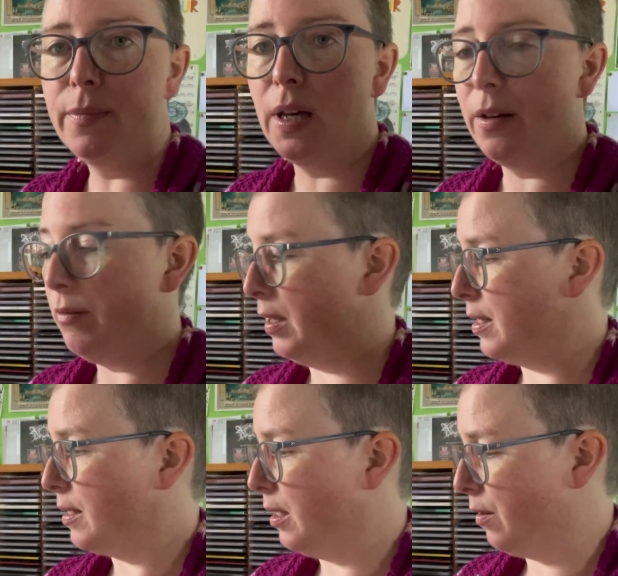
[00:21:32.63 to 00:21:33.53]
I hadn't
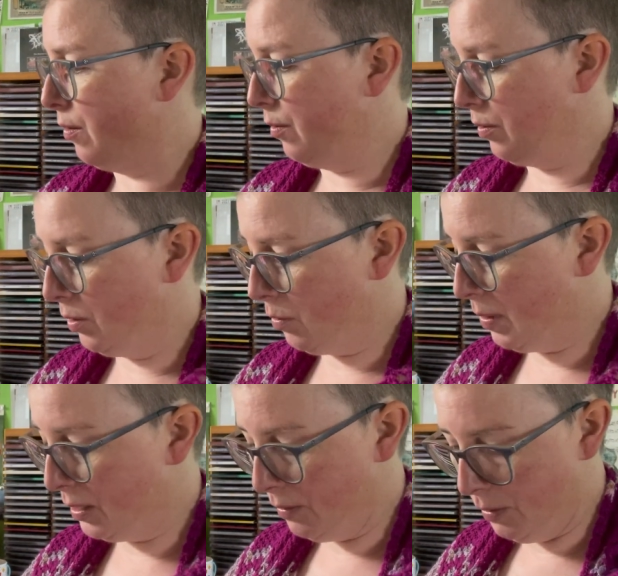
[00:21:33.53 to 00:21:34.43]
realised it had gone on
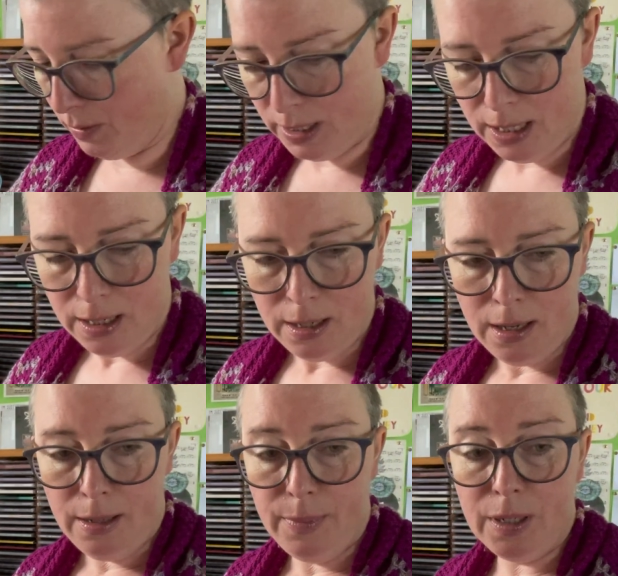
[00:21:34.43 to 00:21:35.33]
quite so long,
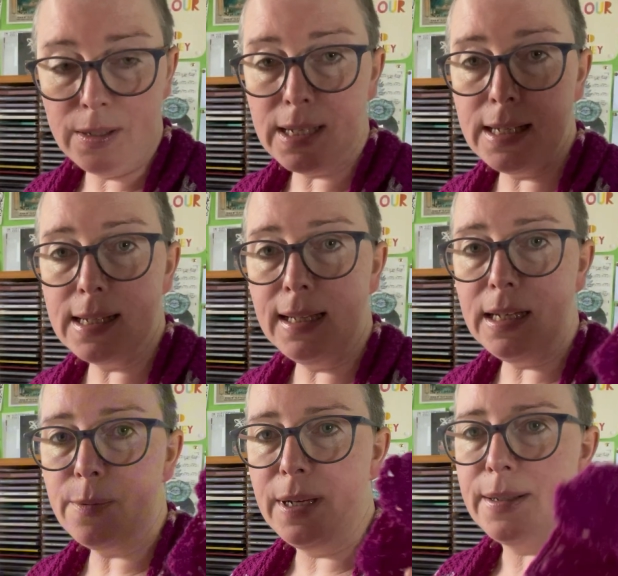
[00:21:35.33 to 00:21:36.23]
because it is
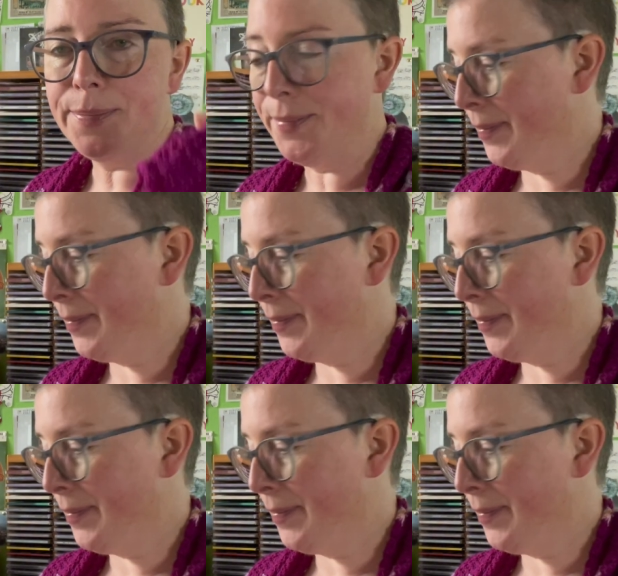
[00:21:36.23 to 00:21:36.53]
lace weight.